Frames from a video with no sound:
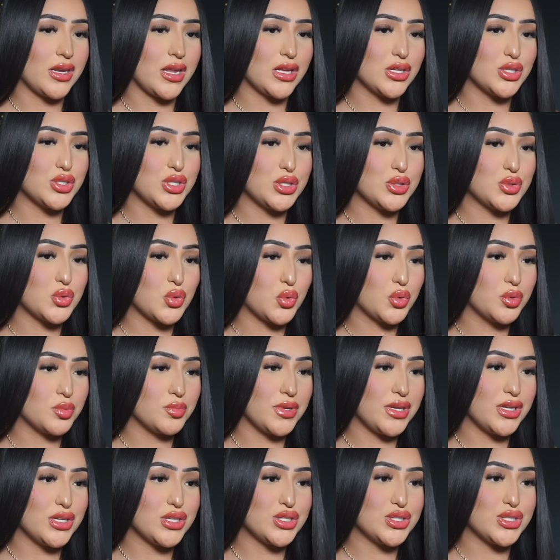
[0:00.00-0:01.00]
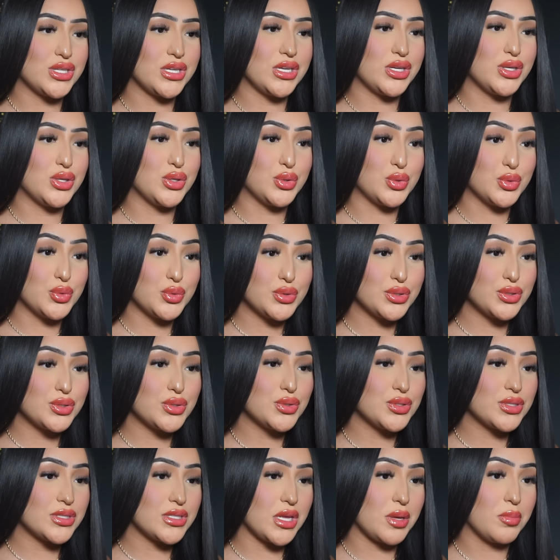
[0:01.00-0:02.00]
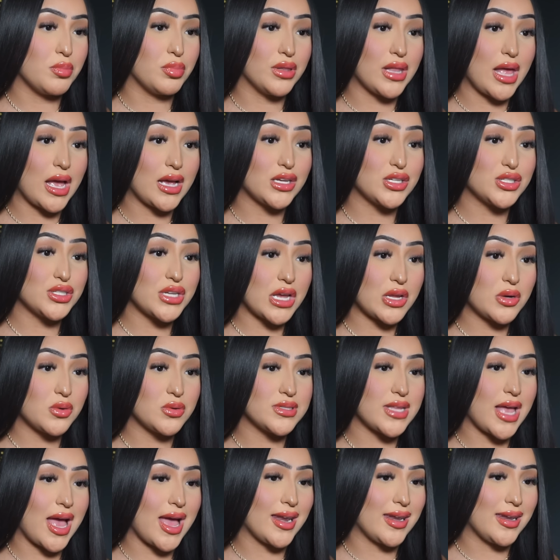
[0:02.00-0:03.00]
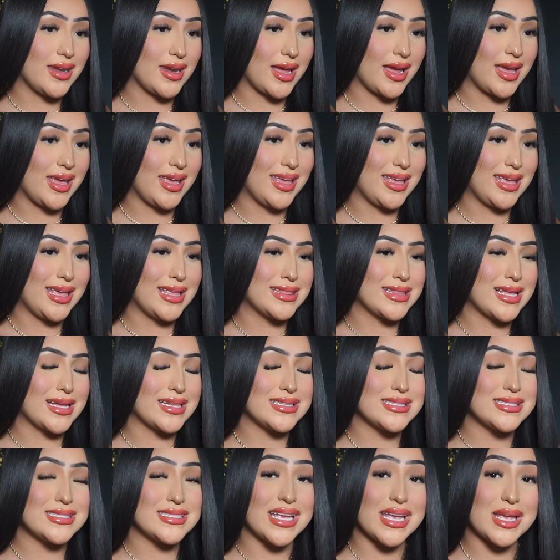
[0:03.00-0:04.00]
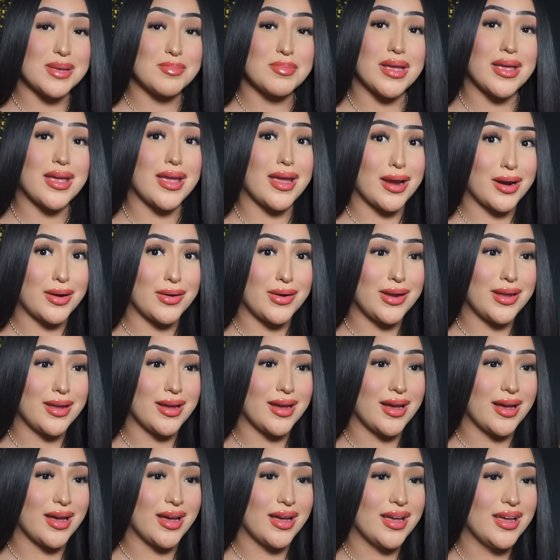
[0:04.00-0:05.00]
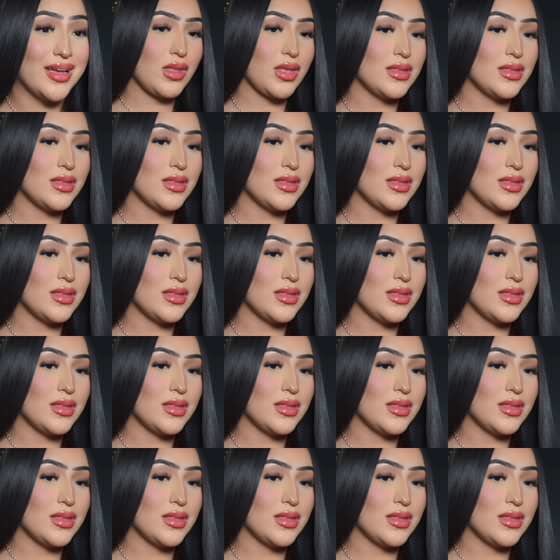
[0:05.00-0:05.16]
and she told me she used to see black shadows at night in that same area.